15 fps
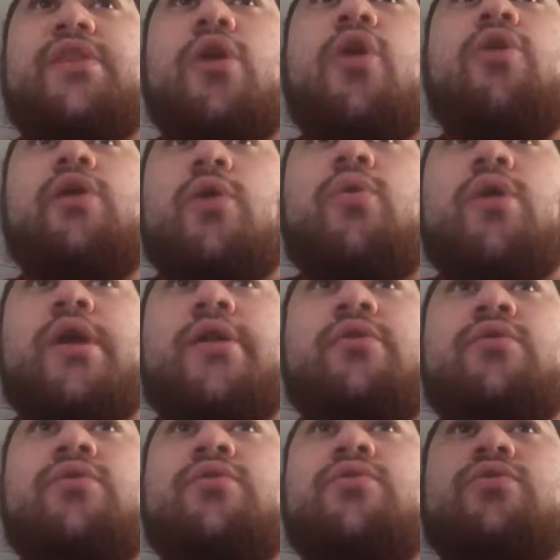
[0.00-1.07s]
the only
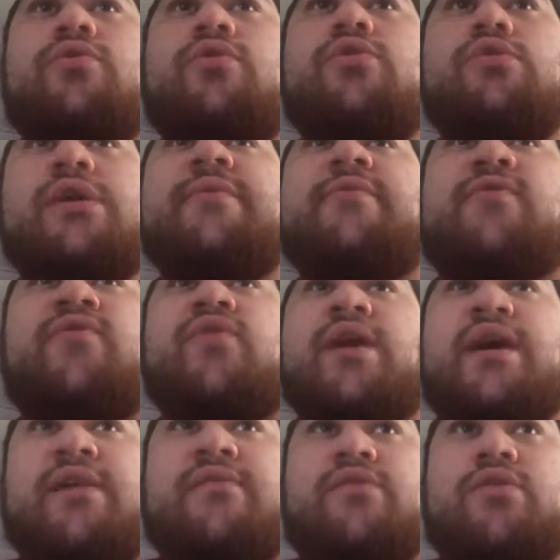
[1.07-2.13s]
one who lives
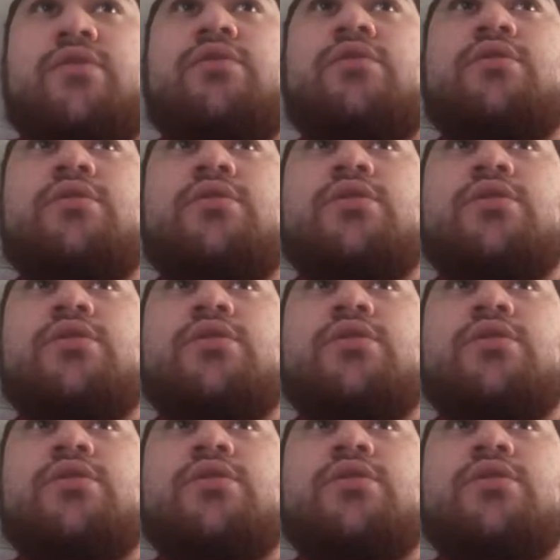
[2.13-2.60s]
forever.